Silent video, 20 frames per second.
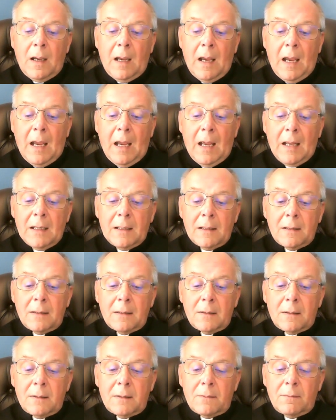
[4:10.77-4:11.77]
and
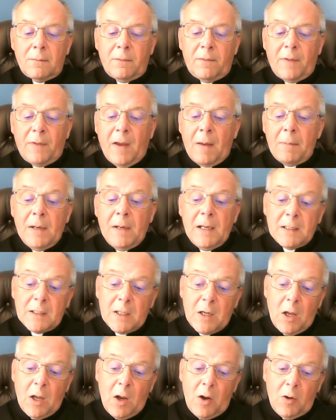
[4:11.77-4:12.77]
families and
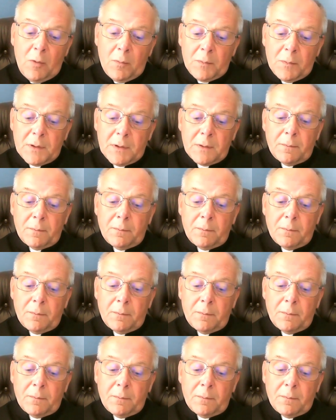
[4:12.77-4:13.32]
homes.